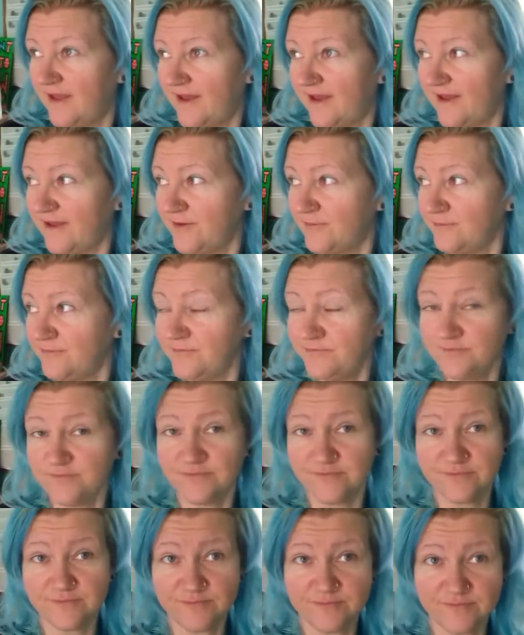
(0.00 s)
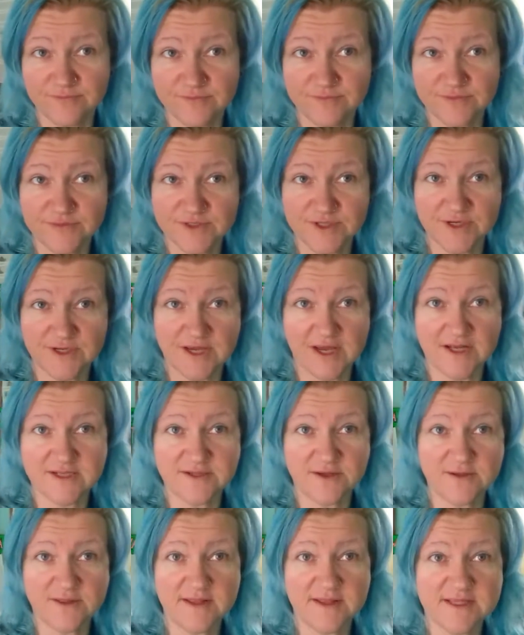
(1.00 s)
So yeah, I
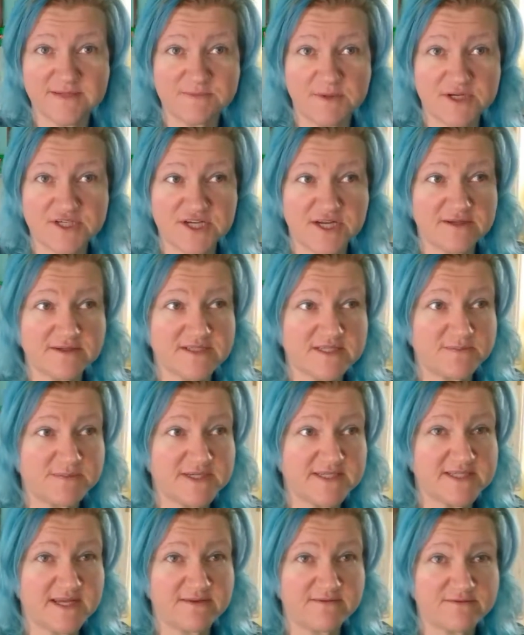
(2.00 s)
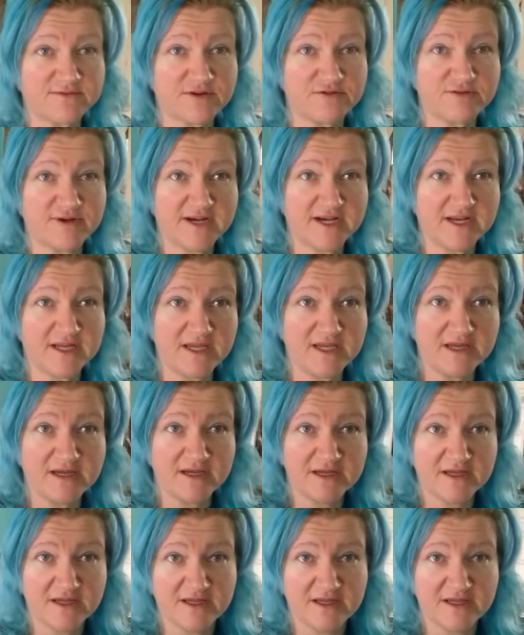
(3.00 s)
don't think there's much else to be said for it really.